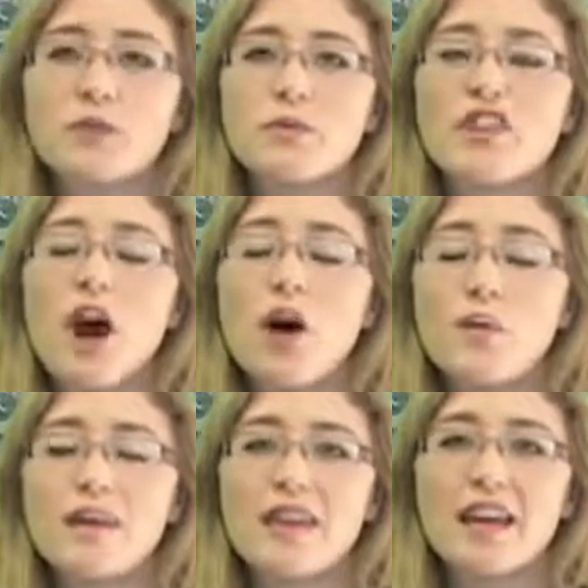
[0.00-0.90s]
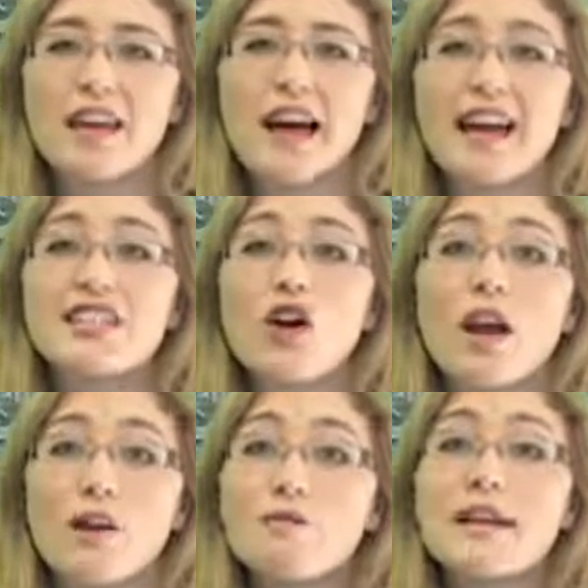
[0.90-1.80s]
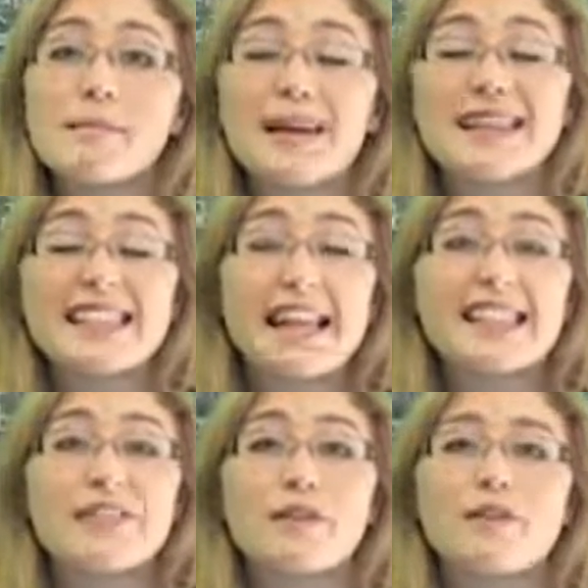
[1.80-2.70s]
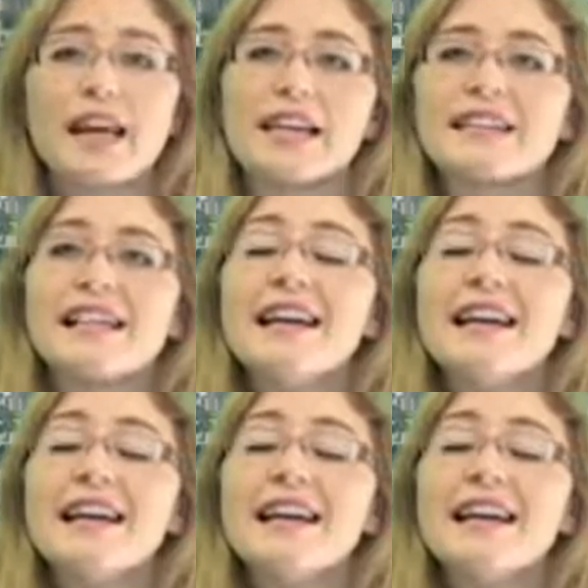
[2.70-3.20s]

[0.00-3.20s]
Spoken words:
with the dollar really being the center of things.